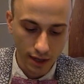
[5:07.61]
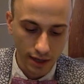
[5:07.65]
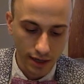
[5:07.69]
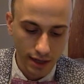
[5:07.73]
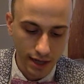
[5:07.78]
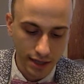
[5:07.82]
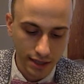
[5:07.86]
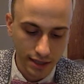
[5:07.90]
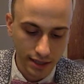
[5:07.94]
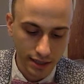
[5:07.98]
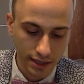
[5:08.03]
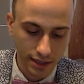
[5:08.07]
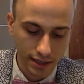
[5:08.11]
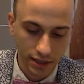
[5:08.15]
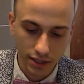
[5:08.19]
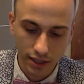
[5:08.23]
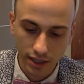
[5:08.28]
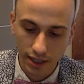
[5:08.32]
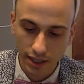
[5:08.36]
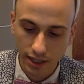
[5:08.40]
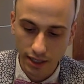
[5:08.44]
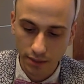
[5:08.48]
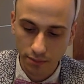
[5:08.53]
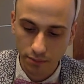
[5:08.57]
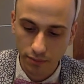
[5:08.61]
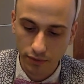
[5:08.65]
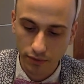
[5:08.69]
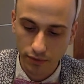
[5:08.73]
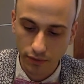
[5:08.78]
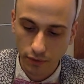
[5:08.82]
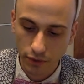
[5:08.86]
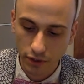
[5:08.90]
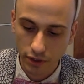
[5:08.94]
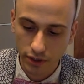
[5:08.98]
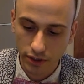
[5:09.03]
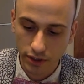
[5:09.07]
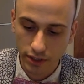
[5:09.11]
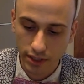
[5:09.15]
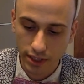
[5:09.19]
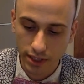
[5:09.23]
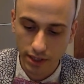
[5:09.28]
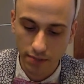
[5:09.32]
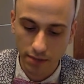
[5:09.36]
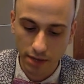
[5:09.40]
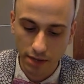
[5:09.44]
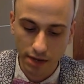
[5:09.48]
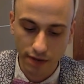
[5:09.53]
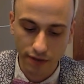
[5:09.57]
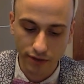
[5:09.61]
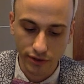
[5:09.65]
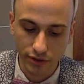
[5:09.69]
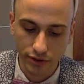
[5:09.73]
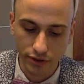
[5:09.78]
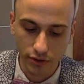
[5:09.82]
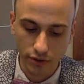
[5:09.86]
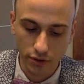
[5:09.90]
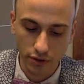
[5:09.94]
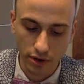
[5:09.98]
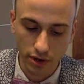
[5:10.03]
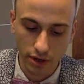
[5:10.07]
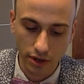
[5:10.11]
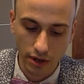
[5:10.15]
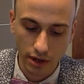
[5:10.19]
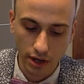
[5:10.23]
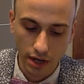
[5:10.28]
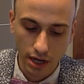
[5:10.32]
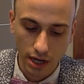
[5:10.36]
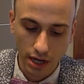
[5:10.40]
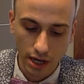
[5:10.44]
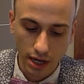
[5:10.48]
Last thing to hit before you send them out the door